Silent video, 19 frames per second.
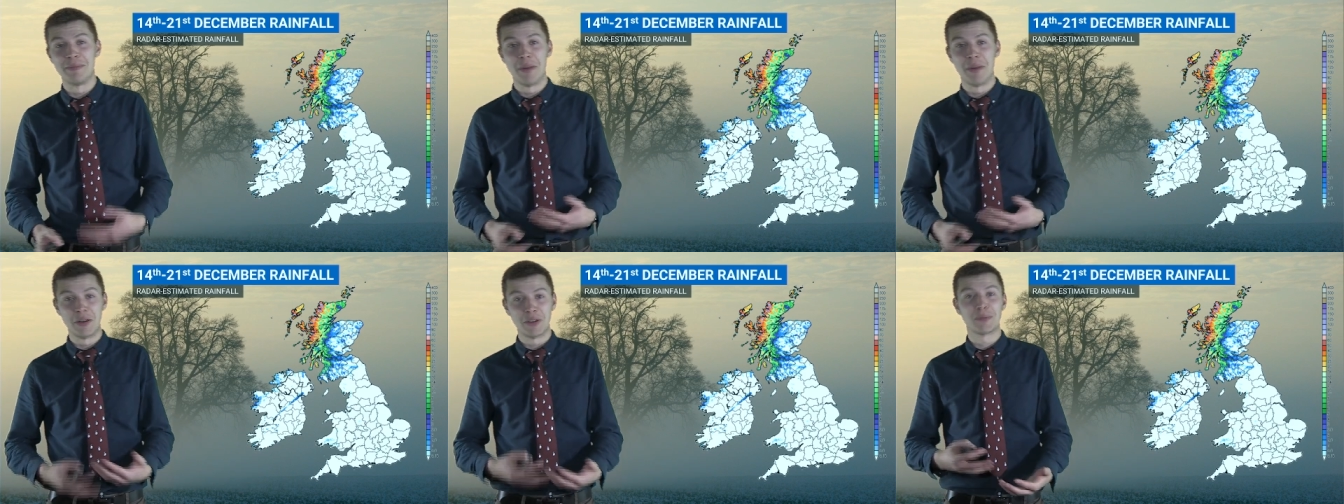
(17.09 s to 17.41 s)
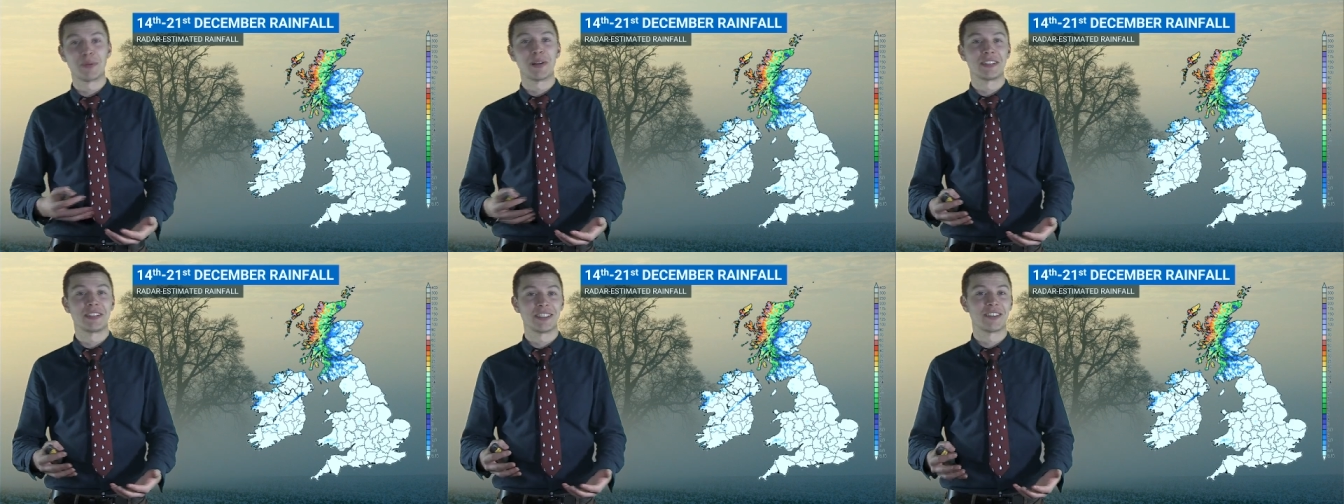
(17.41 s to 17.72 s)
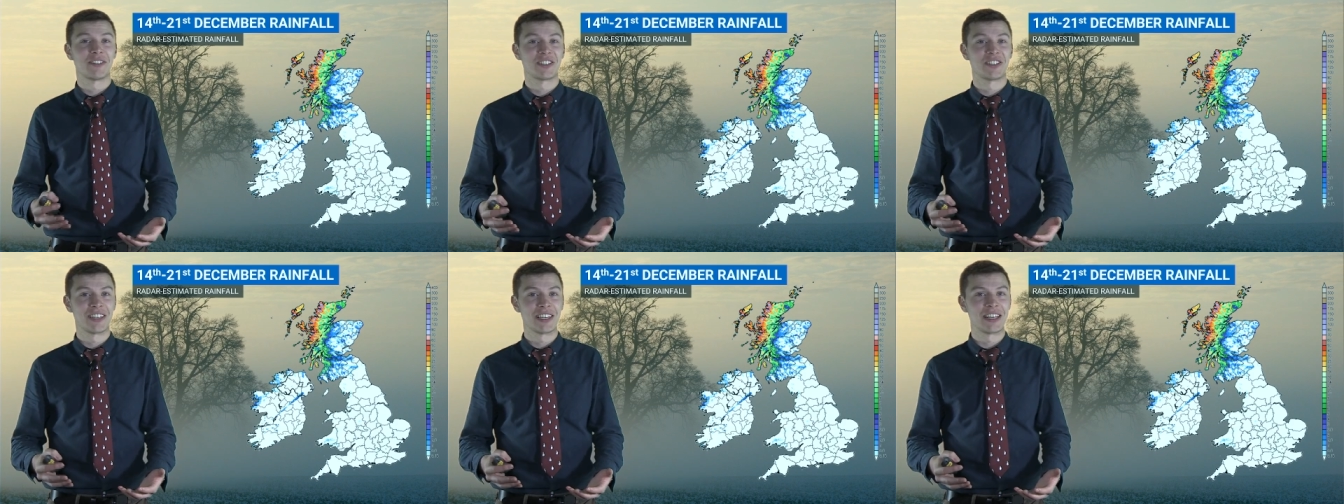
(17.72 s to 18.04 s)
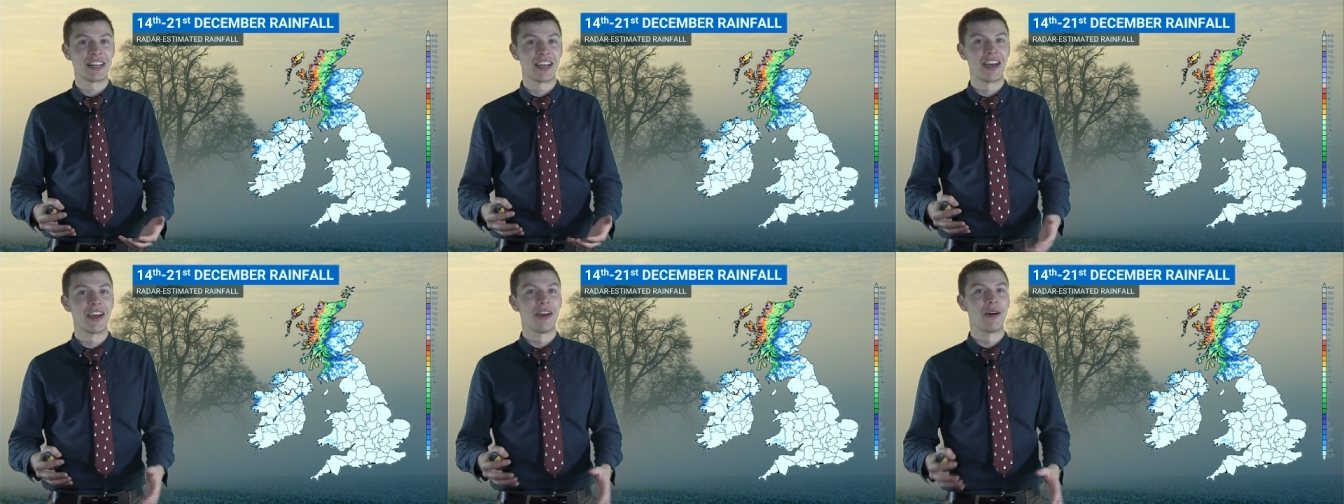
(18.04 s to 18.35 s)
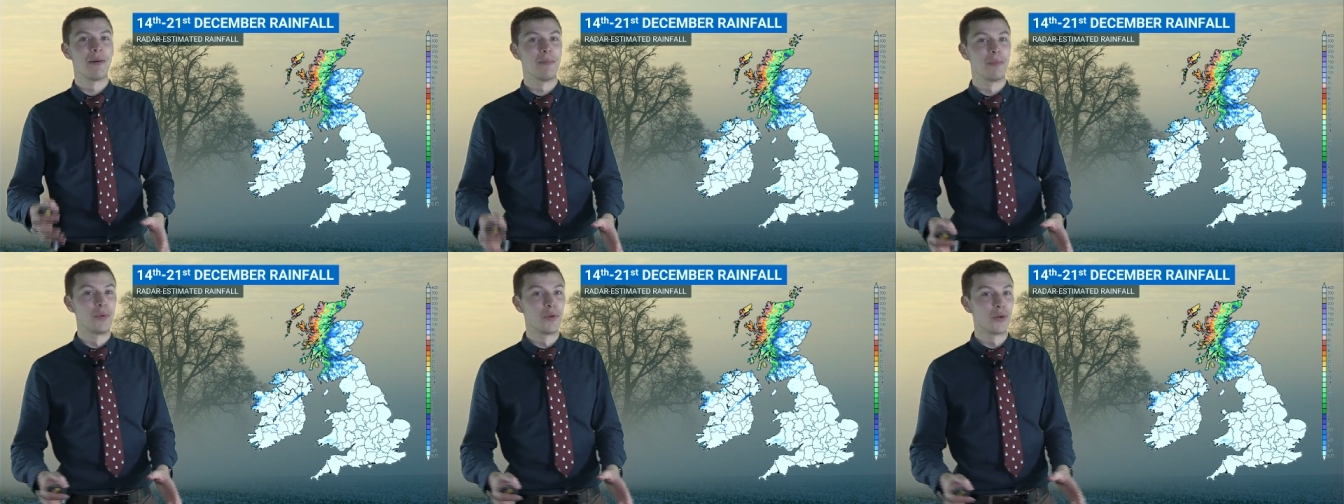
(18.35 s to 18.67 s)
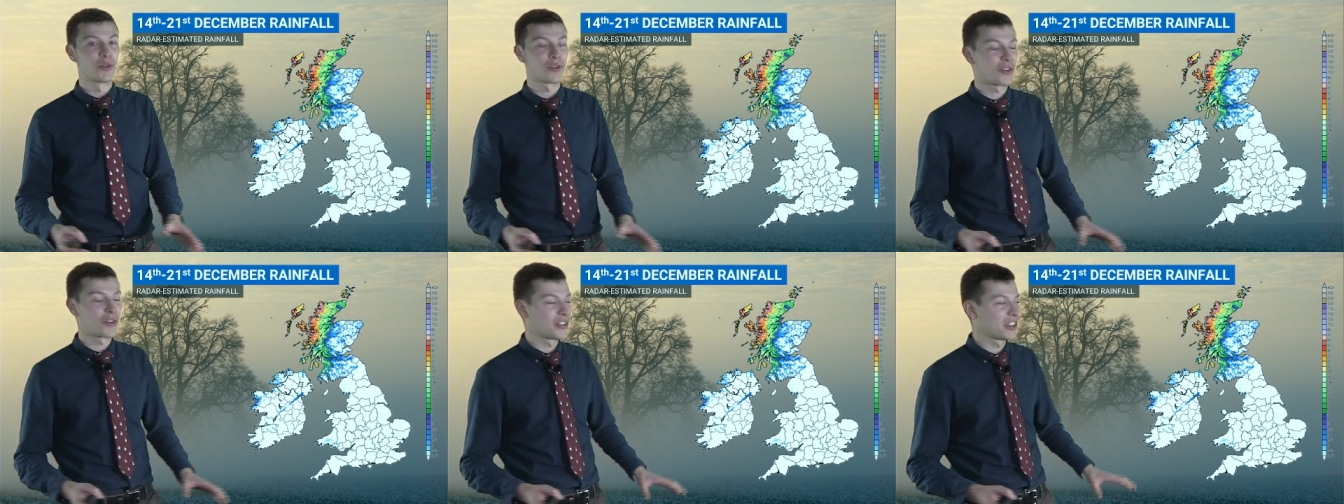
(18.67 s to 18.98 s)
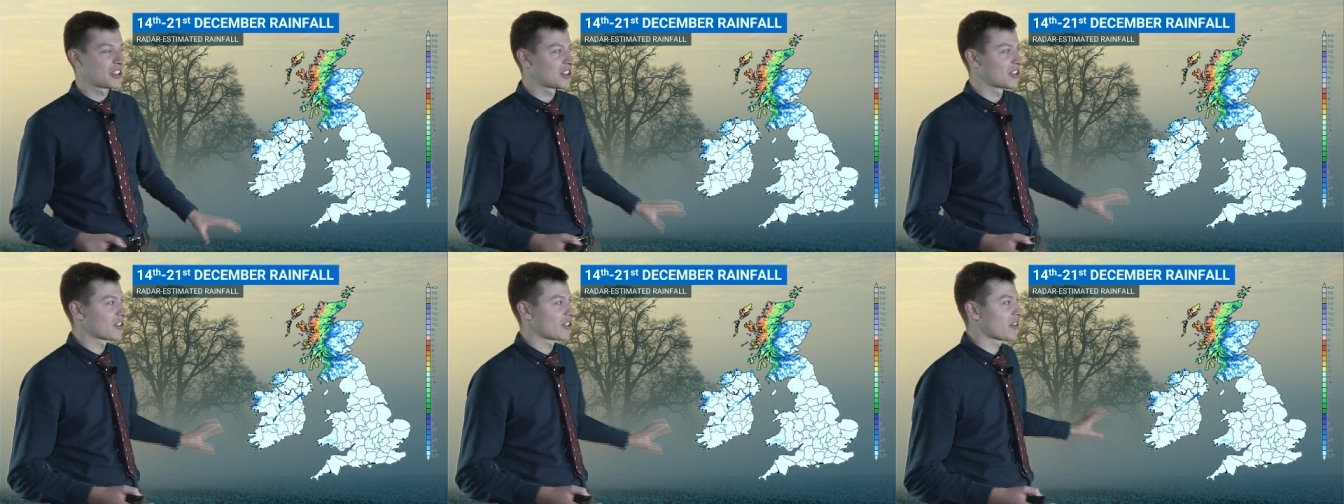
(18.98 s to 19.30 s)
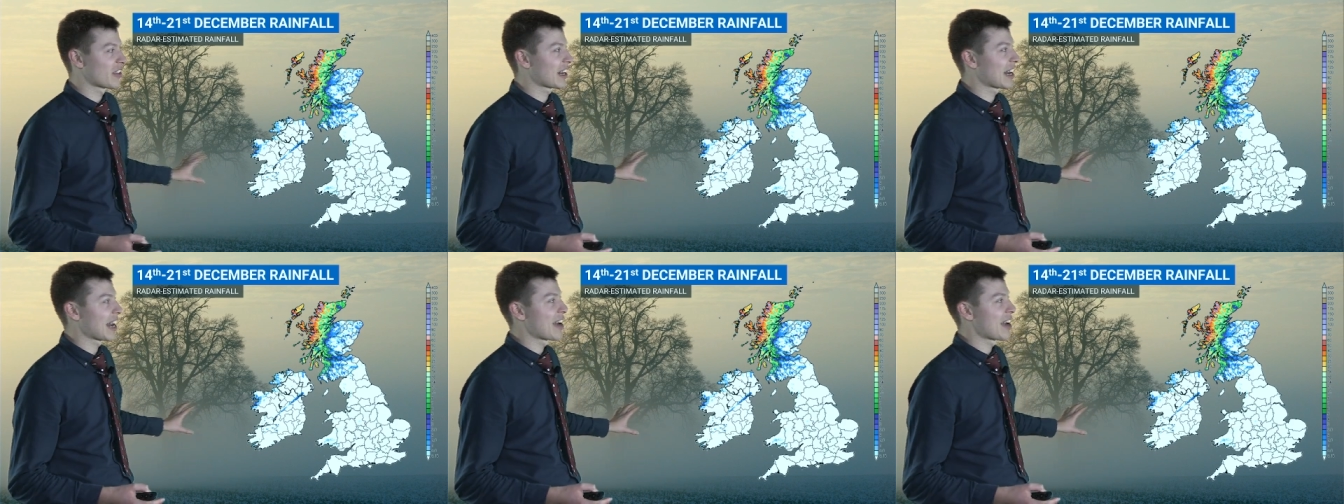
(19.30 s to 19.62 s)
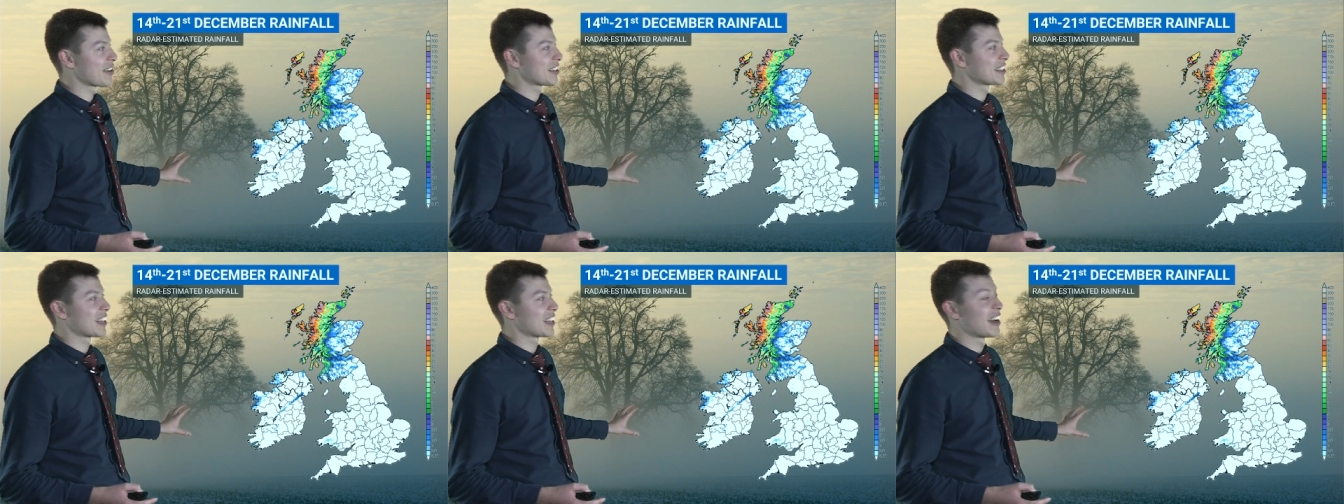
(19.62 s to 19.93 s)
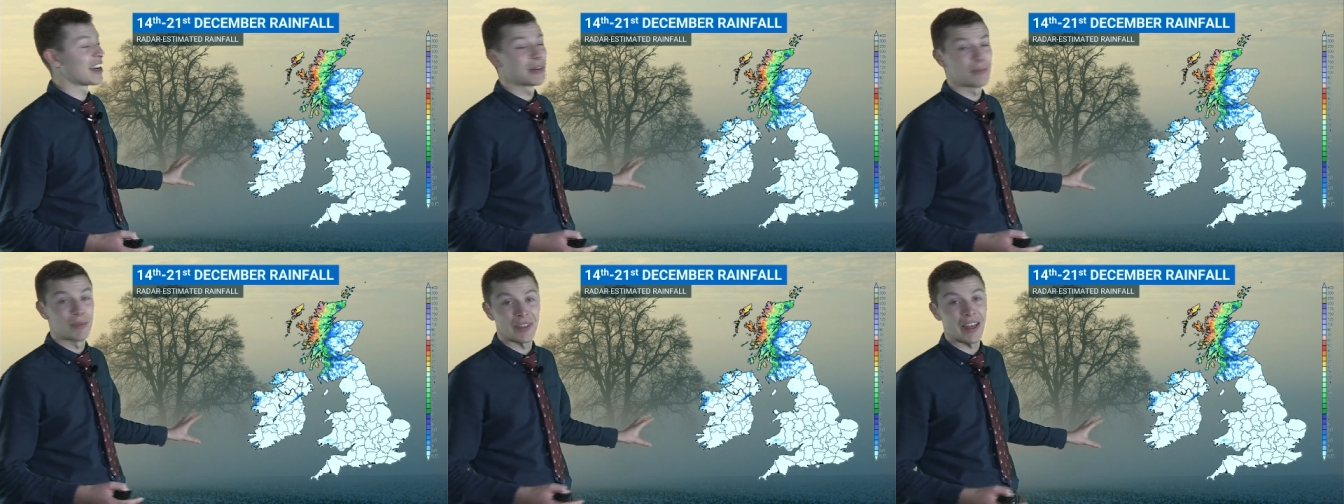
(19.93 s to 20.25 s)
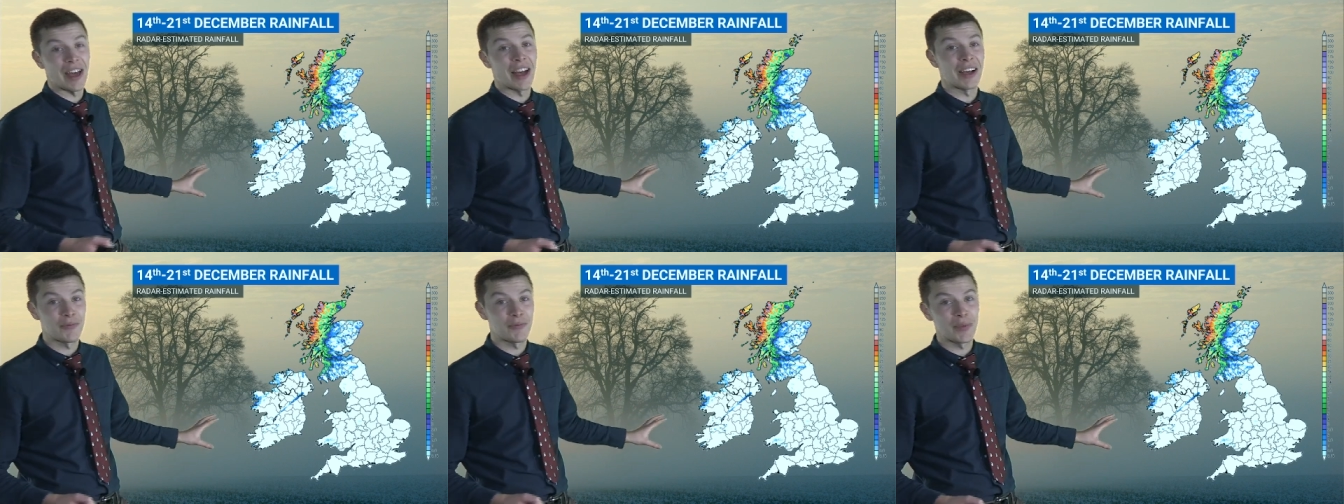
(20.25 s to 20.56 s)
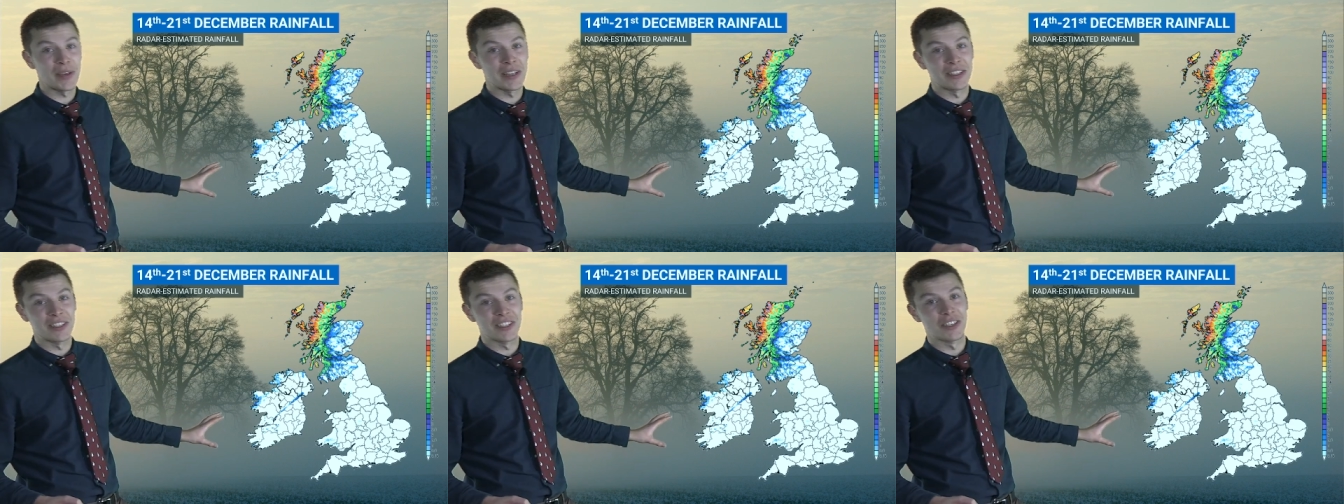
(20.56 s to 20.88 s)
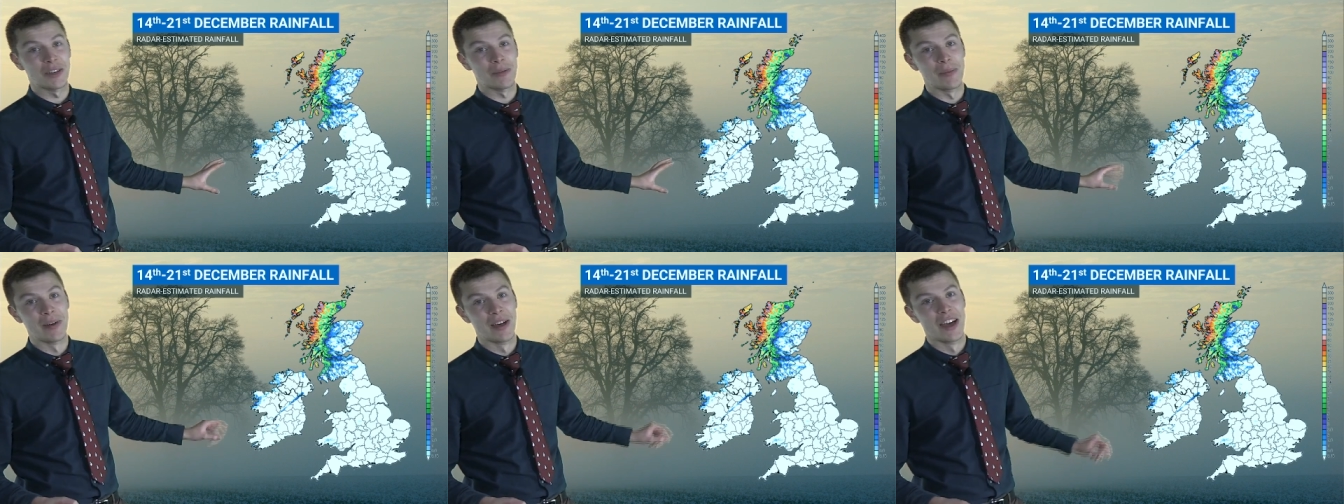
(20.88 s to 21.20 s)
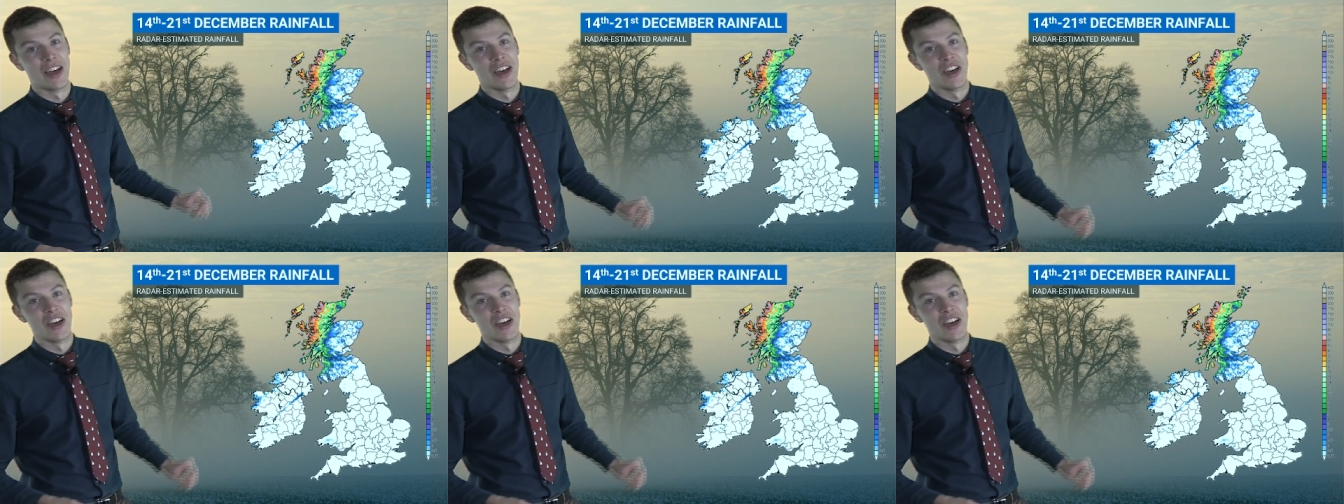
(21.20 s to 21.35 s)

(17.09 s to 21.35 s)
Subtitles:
Most places have seen more conditions on the cloudier side, but there have been some